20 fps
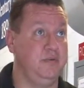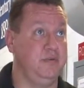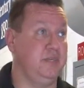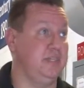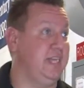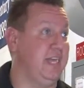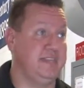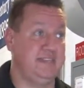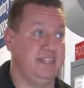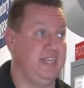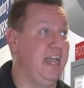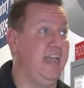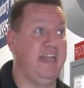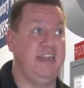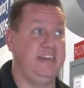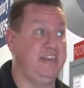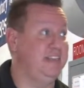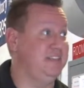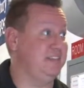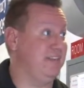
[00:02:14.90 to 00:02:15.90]
We see
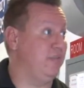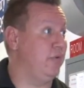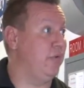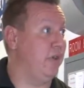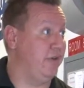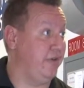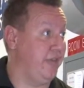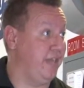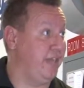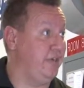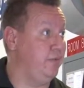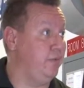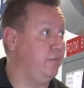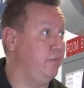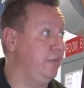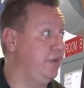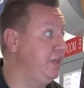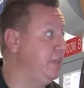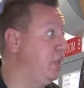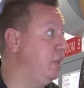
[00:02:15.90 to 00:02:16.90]
AEDs everywhere, right?
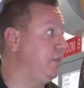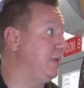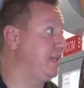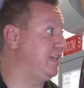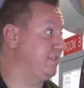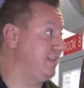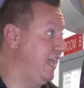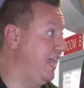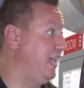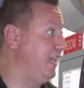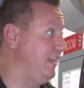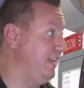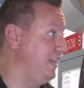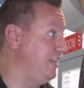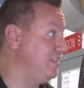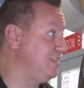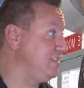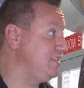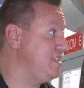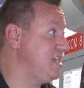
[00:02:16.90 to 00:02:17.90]
We know because of
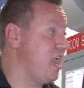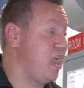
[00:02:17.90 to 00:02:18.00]
AEDs